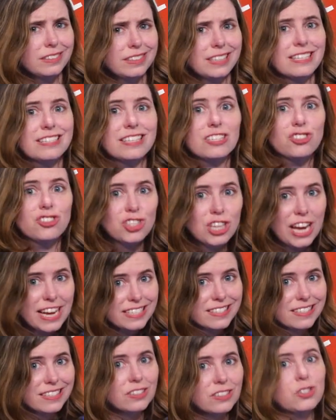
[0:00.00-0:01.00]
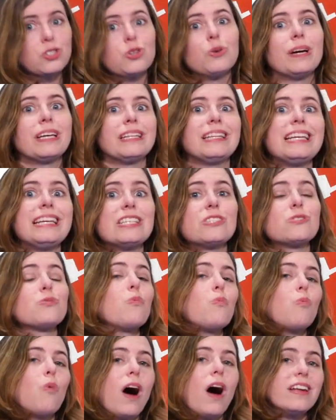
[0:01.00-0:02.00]
is adjacent to at least
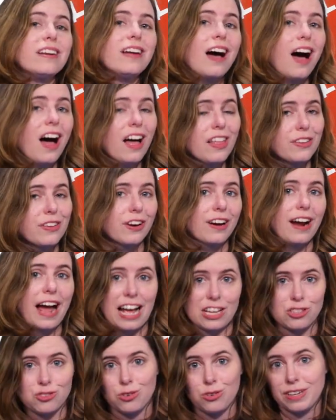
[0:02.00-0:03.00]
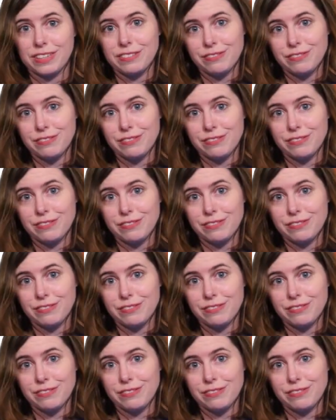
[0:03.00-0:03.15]
one other asteroid